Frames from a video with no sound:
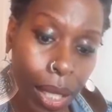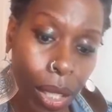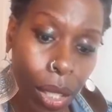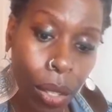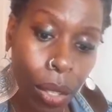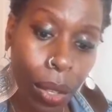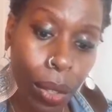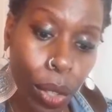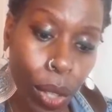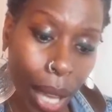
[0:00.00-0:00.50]

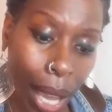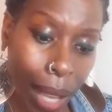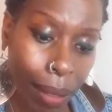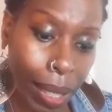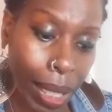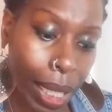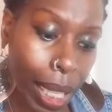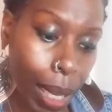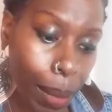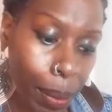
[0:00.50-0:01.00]
you have
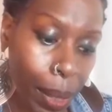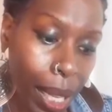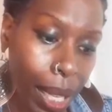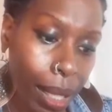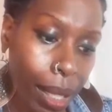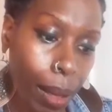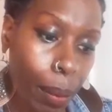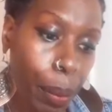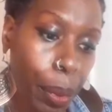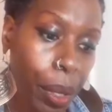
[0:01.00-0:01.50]
to keep
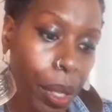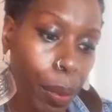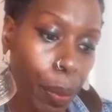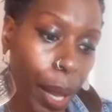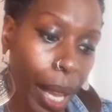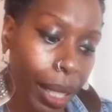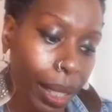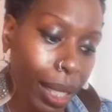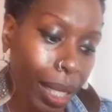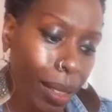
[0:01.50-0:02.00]
things in
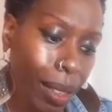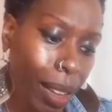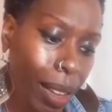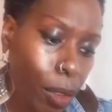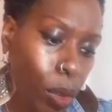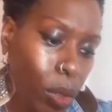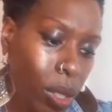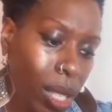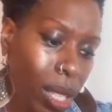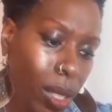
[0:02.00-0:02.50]
perspective. If
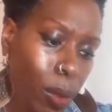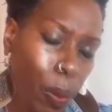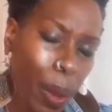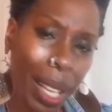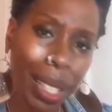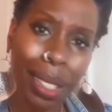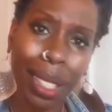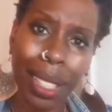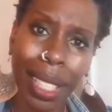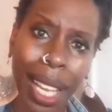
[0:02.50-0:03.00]
you
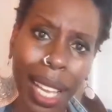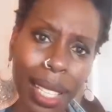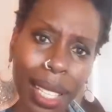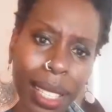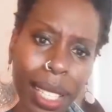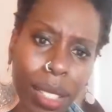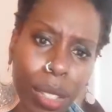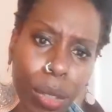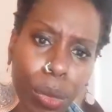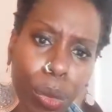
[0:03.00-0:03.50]
suspect the guy
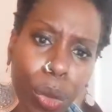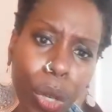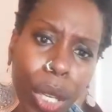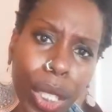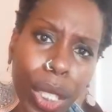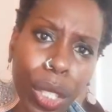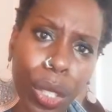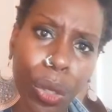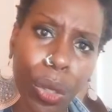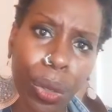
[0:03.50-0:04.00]
doesn't
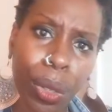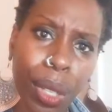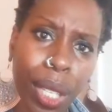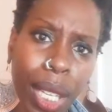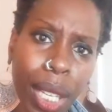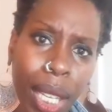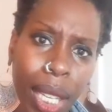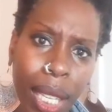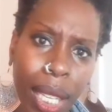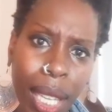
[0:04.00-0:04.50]
want you
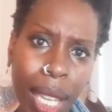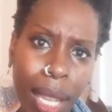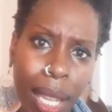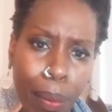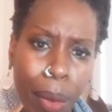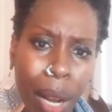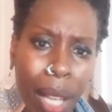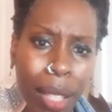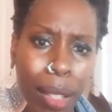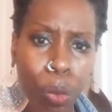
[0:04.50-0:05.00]

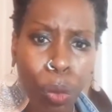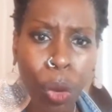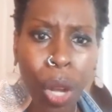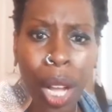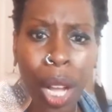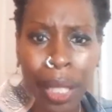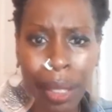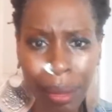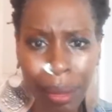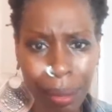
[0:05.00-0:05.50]
in month
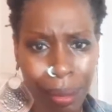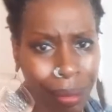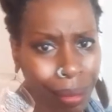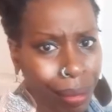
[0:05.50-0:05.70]
1